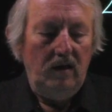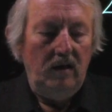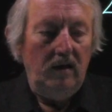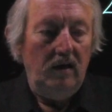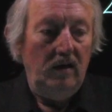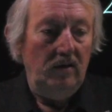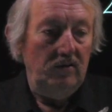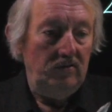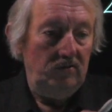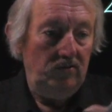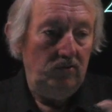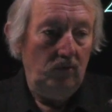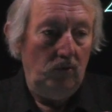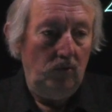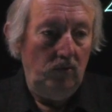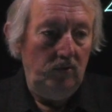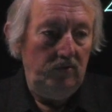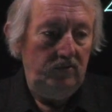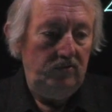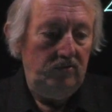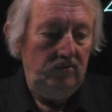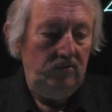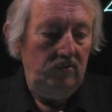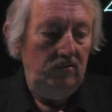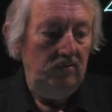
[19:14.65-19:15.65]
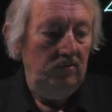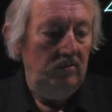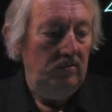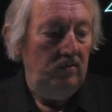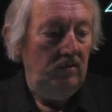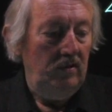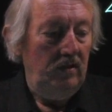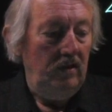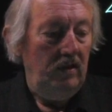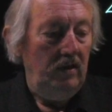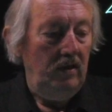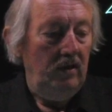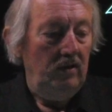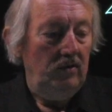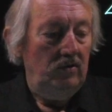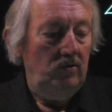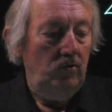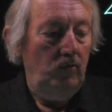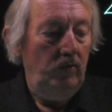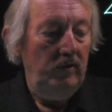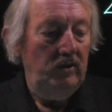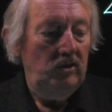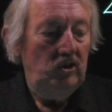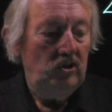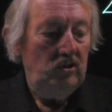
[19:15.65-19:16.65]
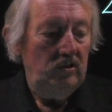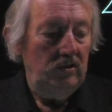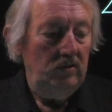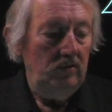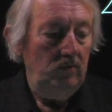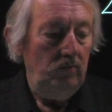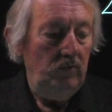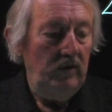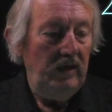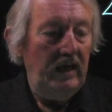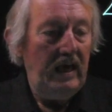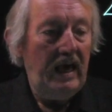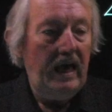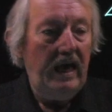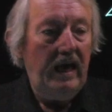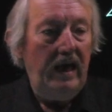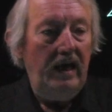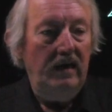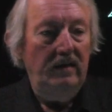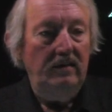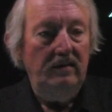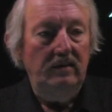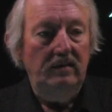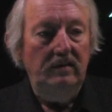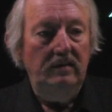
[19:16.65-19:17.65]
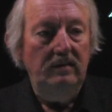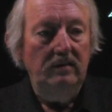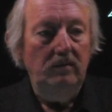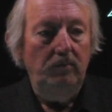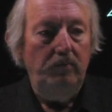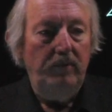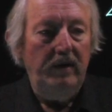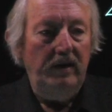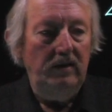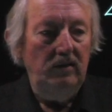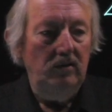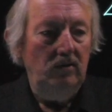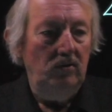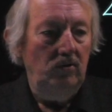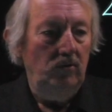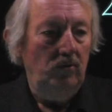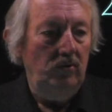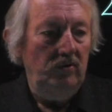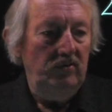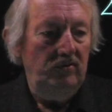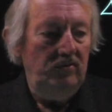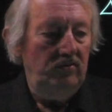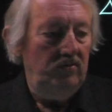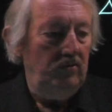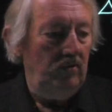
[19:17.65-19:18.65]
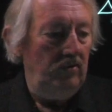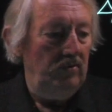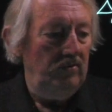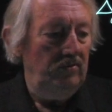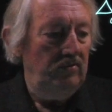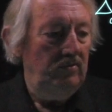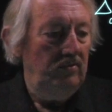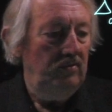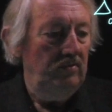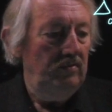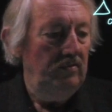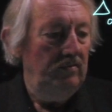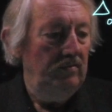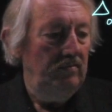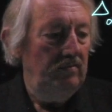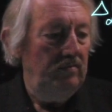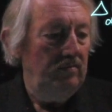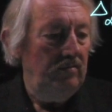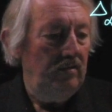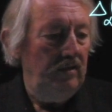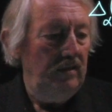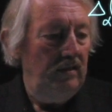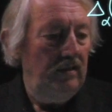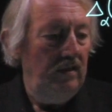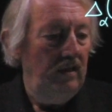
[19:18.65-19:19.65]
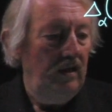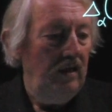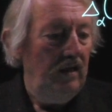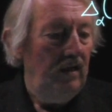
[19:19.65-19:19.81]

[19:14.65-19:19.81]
a source to which we add an independent noise source. Right?